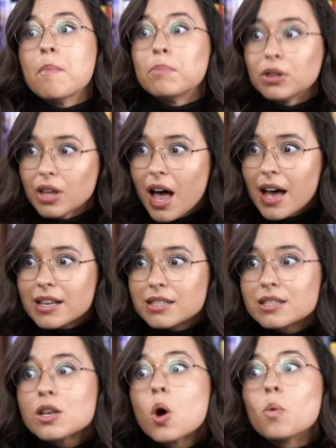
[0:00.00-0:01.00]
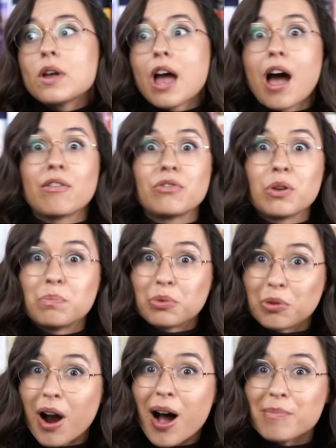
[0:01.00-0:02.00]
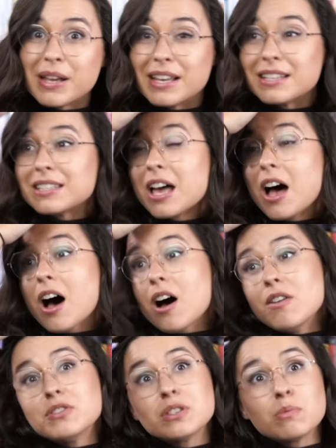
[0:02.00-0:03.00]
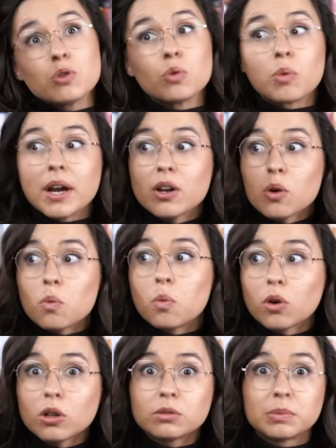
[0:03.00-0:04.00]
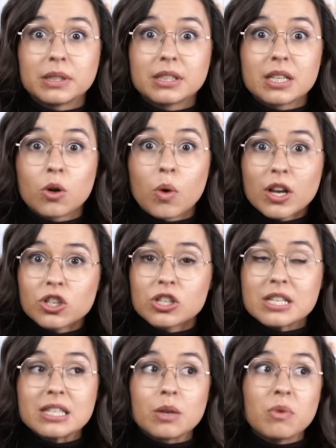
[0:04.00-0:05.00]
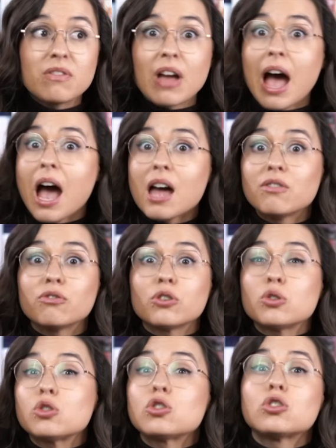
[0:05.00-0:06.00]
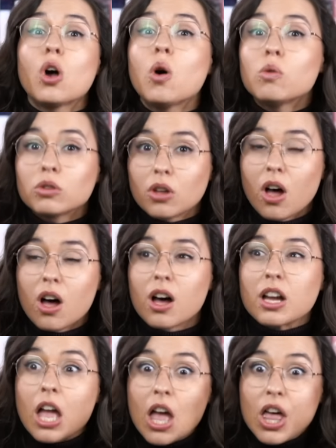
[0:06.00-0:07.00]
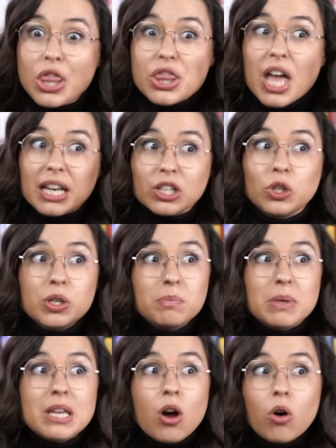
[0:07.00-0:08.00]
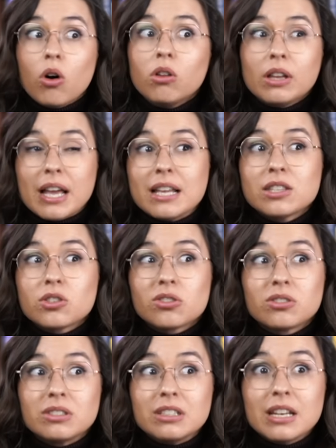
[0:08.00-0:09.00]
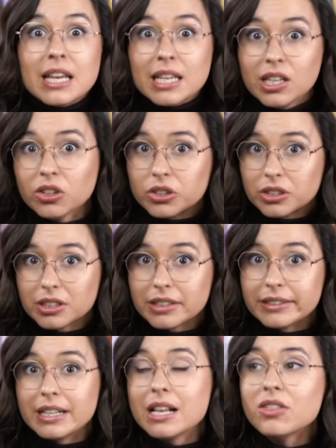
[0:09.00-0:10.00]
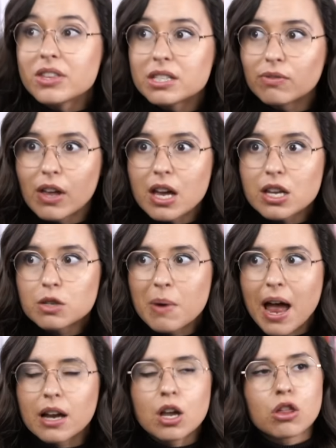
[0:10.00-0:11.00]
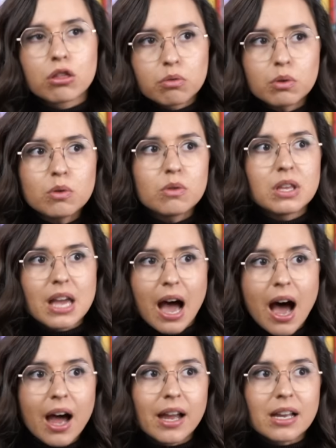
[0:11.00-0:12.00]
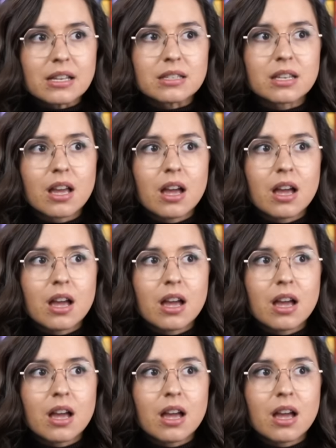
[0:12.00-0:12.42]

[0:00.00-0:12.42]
Plus, we have the promise of some greater world building questions that we've had for so long that could be all answered here in this flashback through the eyes